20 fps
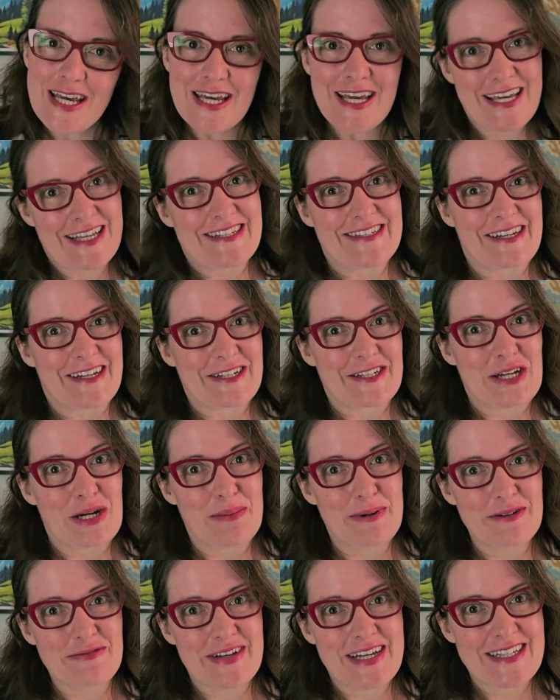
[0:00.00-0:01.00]
it's
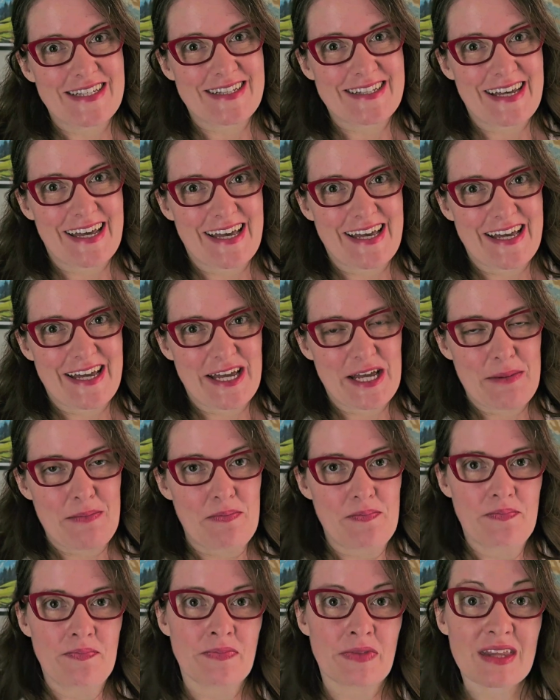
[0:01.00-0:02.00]
Oktoberfest
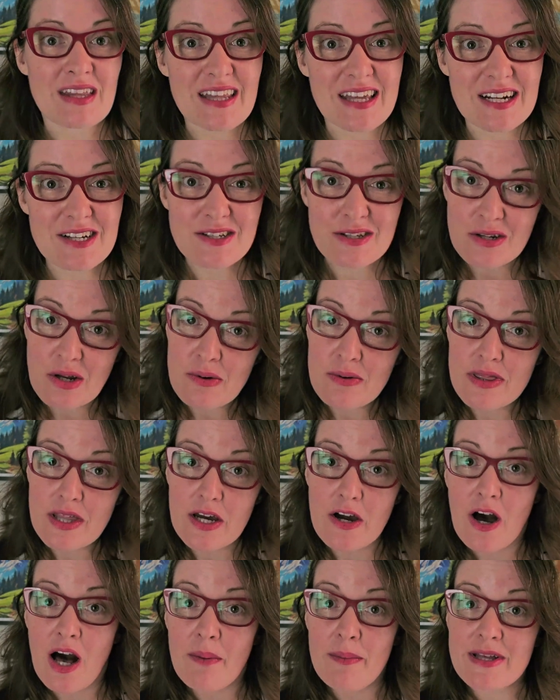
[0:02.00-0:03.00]
time! Let us know in the
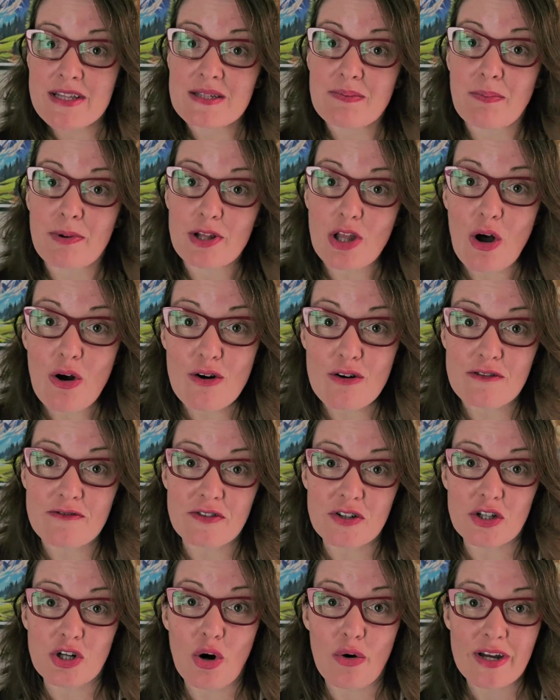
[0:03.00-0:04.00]
comments below if
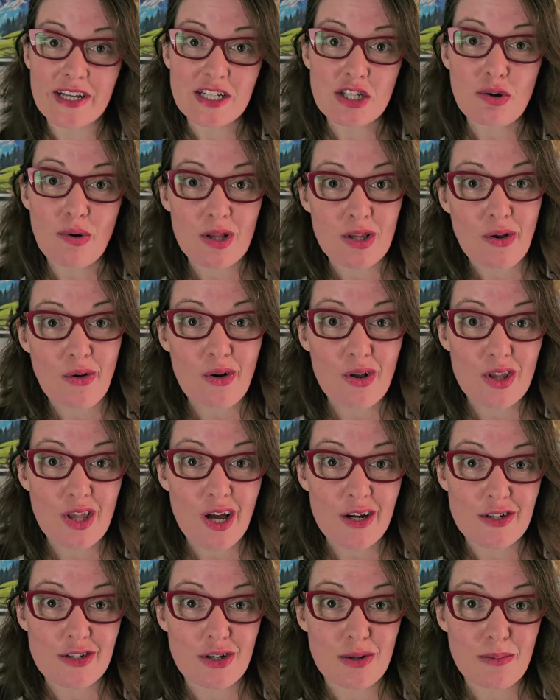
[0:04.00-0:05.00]
you're going to a local
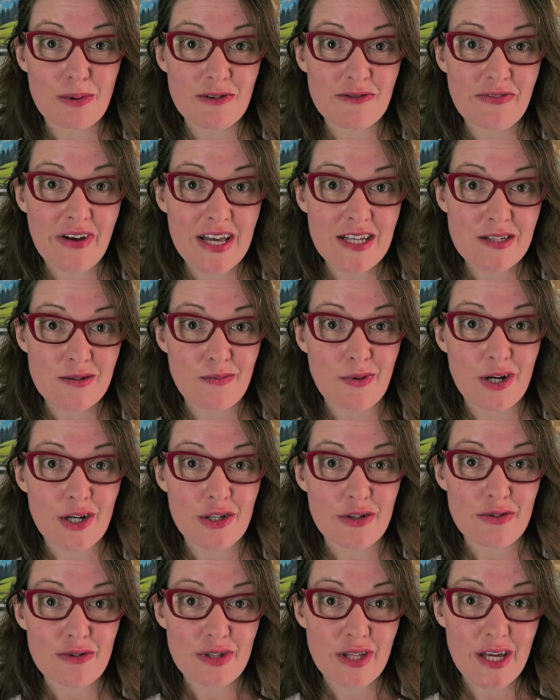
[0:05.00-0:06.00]
Oktoberfest where
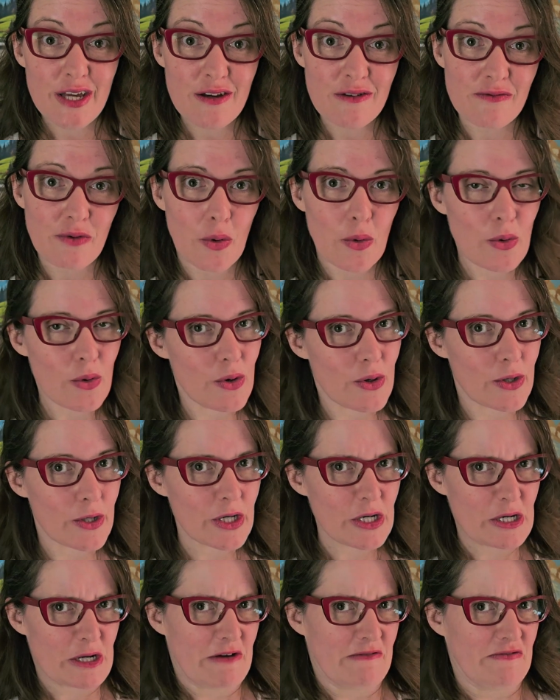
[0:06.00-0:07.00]
you live,
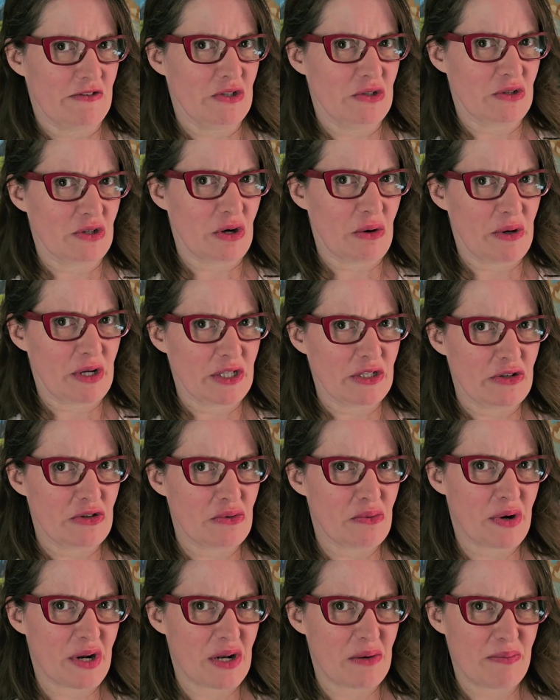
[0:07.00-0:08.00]
or if you're going to the
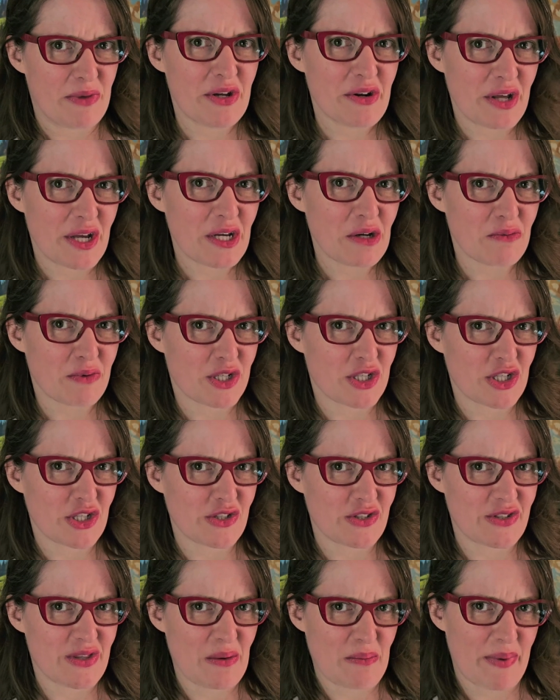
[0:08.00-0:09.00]
one in Munich, which
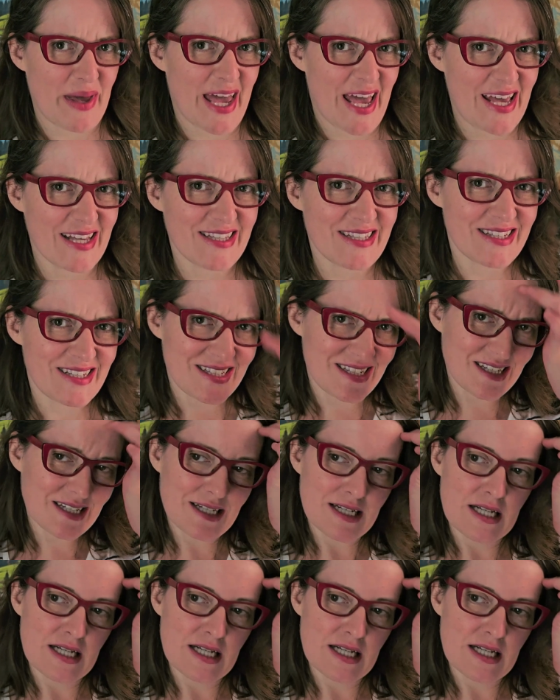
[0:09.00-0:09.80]
is the best.